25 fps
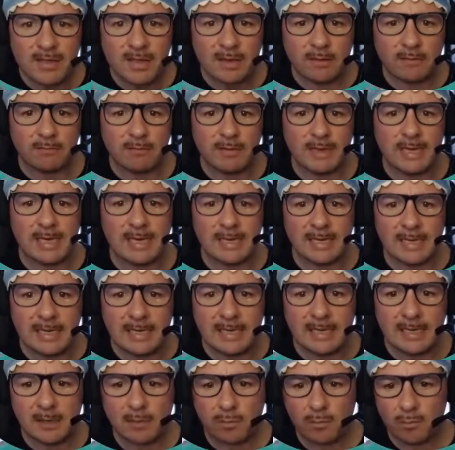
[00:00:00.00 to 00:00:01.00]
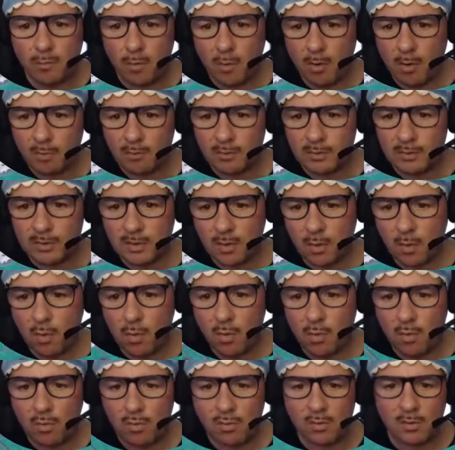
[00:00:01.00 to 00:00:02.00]
really was
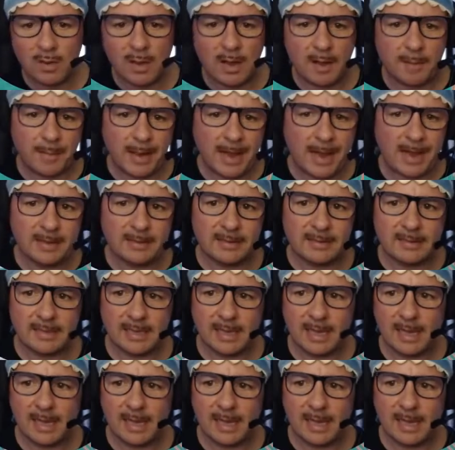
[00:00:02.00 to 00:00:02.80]
all about